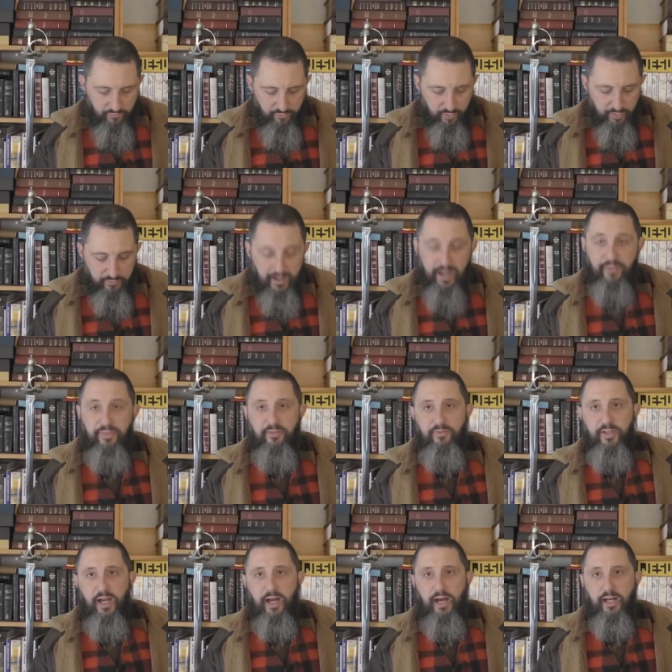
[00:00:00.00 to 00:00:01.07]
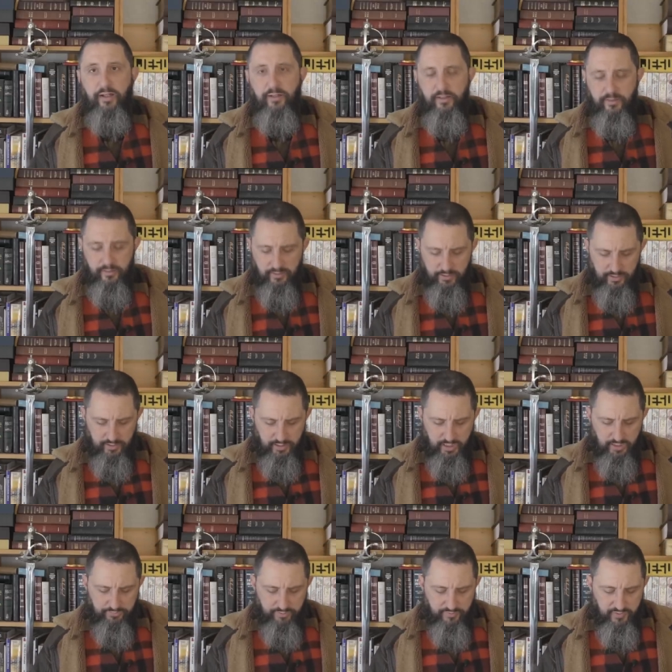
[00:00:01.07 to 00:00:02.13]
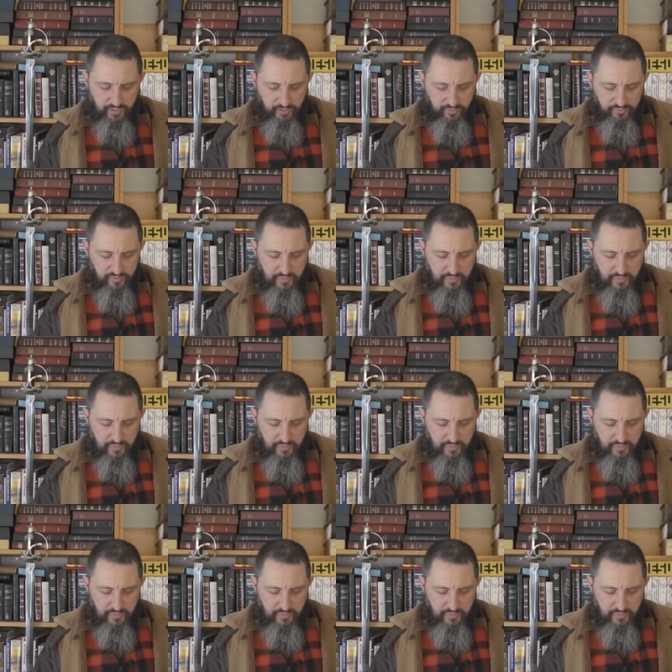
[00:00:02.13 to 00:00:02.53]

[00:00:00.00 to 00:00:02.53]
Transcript: For the wrath of God is revealed